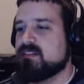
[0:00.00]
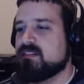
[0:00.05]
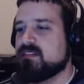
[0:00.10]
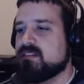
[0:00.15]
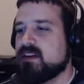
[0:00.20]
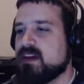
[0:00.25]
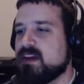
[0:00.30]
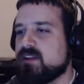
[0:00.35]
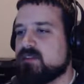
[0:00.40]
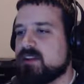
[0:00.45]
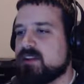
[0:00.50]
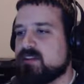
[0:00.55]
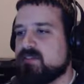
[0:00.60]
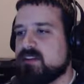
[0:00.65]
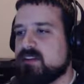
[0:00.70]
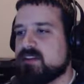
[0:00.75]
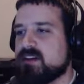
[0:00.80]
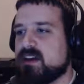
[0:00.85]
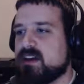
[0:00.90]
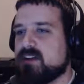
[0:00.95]
I don't like
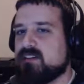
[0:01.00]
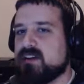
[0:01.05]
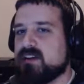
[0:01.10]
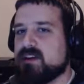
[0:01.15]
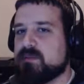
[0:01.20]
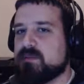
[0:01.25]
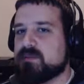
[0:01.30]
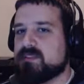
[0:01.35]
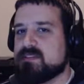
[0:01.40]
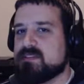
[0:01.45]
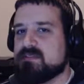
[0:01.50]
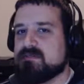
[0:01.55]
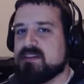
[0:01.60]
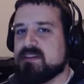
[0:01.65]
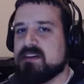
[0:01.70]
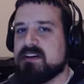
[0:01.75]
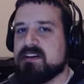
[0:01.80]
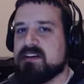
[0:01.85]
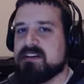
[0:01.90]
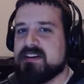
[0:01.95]
Venn diagrams.
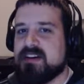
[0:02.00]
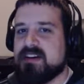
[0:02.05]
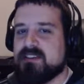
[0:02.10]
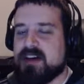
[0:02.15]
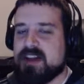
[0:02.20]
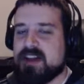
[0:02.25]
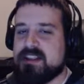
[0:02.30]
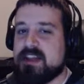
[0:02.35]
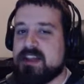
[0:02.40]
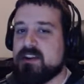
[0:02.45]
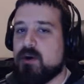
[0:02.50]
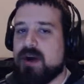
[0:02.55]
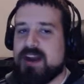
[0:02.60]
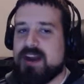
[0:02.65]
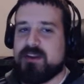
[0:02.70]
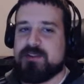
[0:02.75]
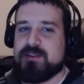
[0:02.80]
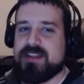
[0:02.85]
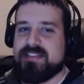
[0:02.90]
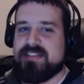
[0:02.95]
I, no, I
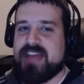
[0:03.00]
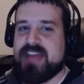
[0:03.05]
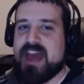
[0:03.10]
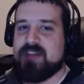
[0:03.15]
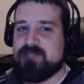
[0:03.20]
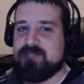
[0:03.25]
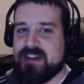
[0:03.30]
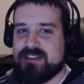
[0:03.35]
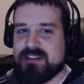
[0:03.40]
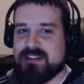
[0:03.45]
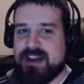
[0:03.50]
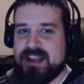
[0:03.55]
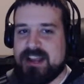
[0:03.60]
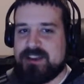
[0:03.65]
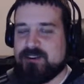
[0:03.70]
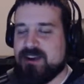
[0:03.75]
don't like that Venn diagram.